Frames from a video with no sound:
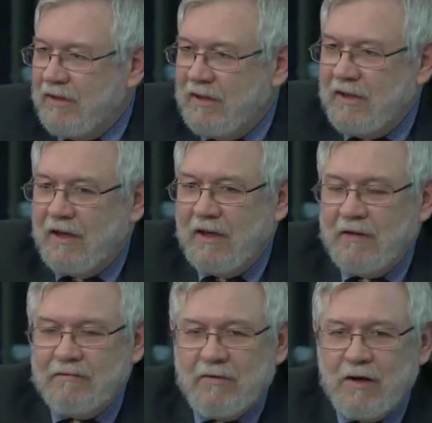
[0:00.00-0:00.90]
the
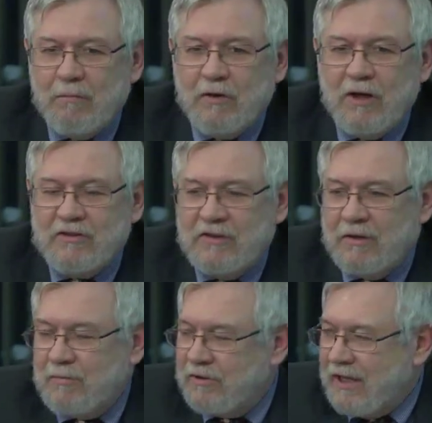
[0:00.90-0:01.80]
uh, final production
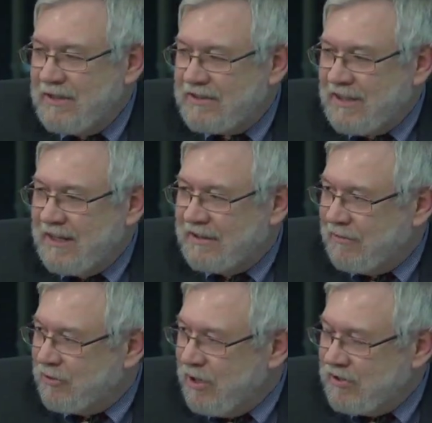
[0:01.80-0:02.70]
number tends not
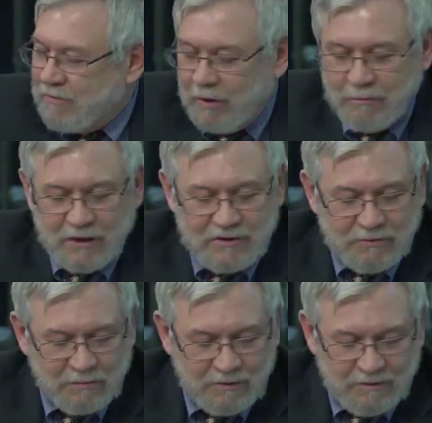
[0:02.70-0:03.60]
to change very much.
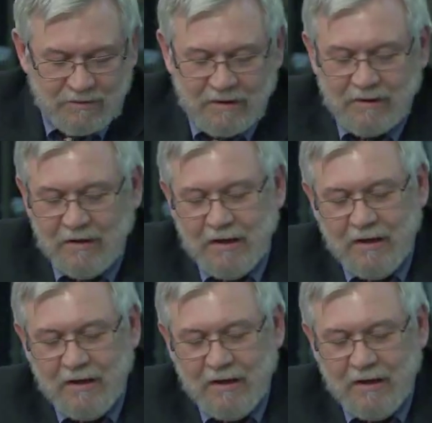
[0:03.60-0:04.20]
So we'll, the,